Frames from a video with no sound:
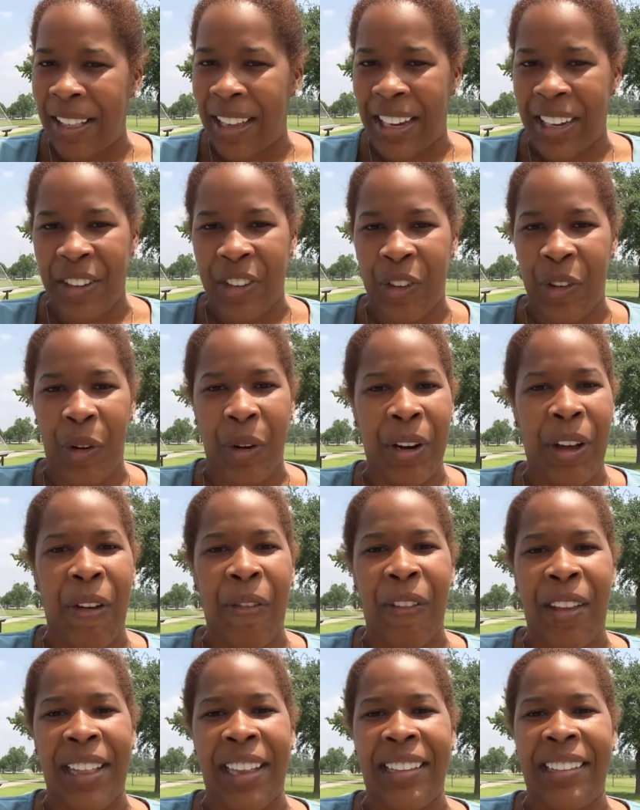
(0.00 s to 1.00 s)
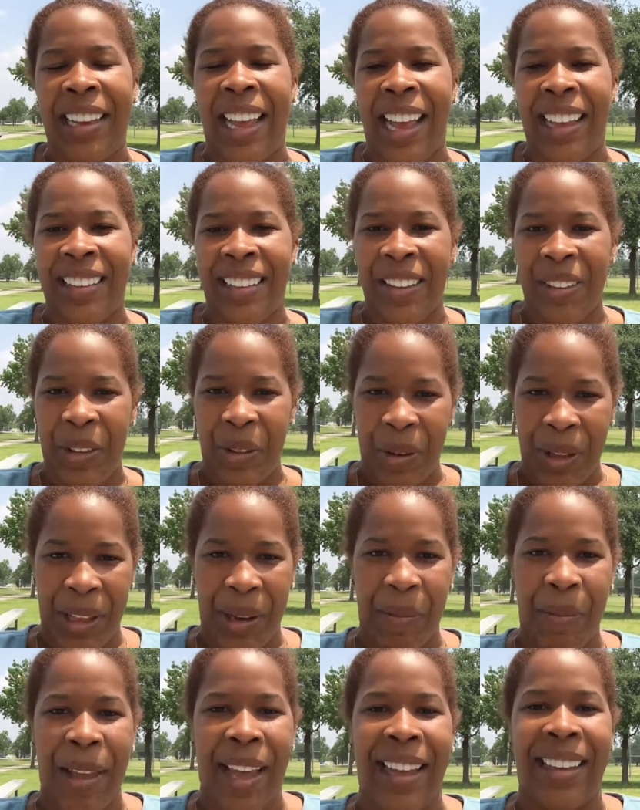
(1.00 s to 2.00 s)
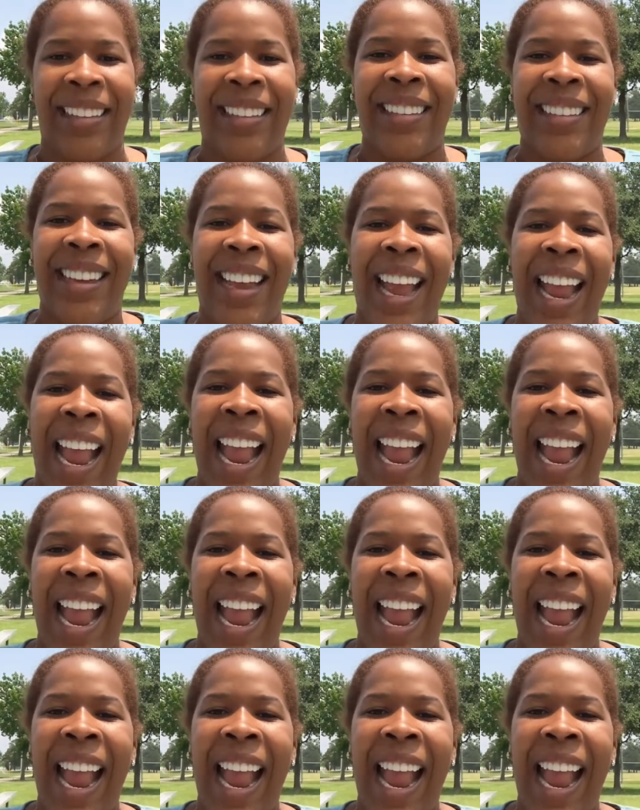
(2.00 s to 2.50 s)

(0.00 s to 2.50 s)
They can show it off on the test and do their best.